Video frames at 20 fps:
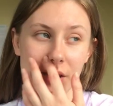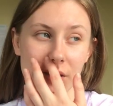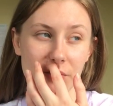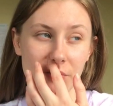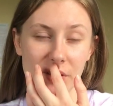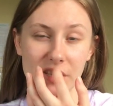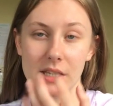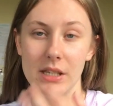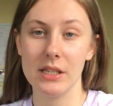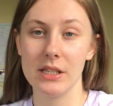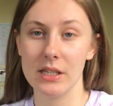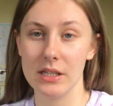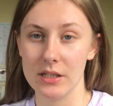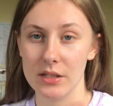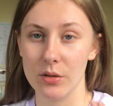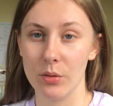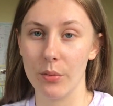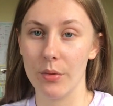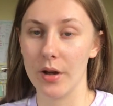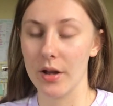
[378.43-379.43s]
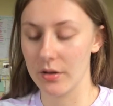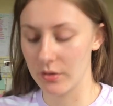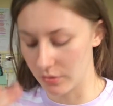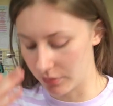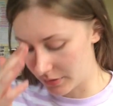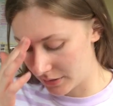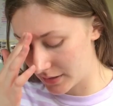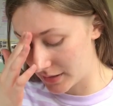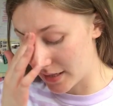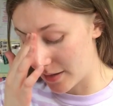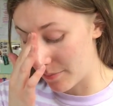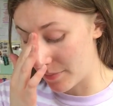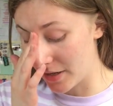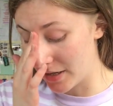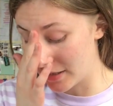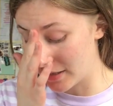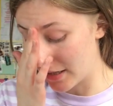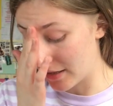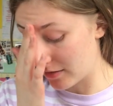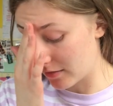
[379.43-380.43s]
so it was easy to work on and set
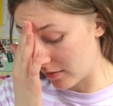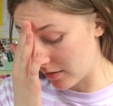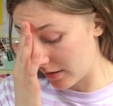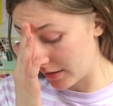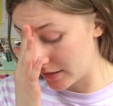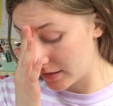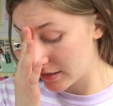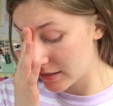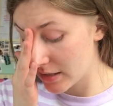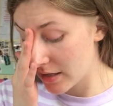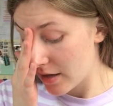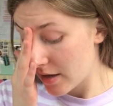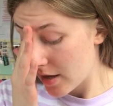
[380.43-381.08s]
mini deadlines.